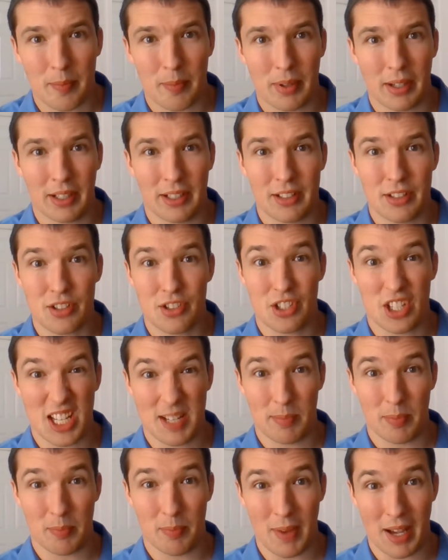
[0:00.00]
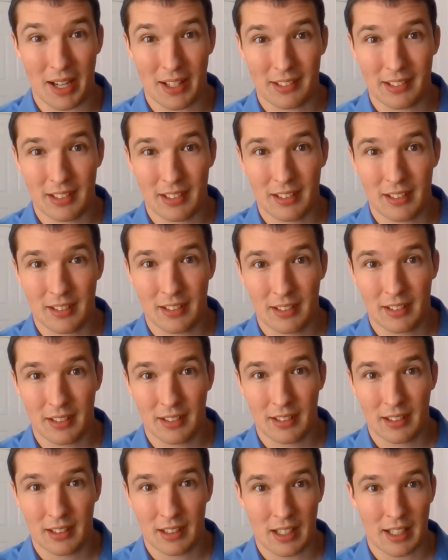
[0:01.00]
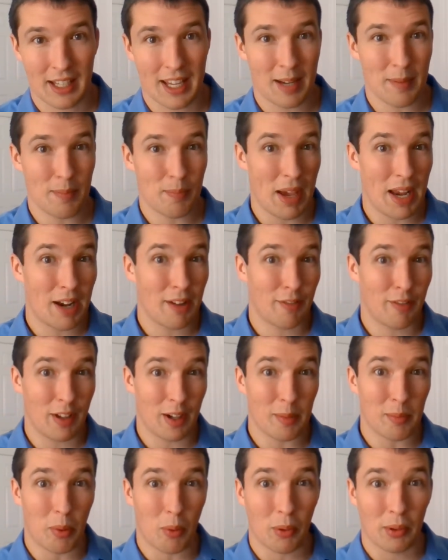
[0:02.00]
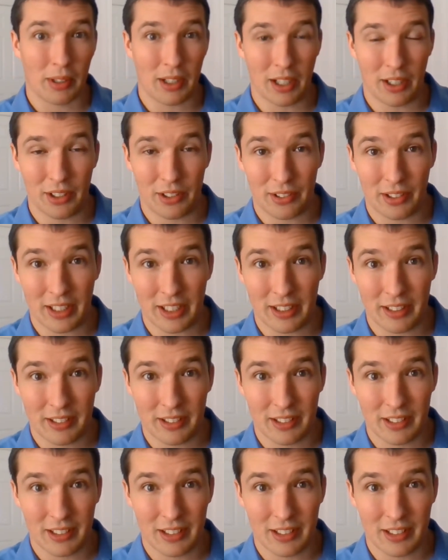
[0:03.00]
but cheap medicine can benefit a poor country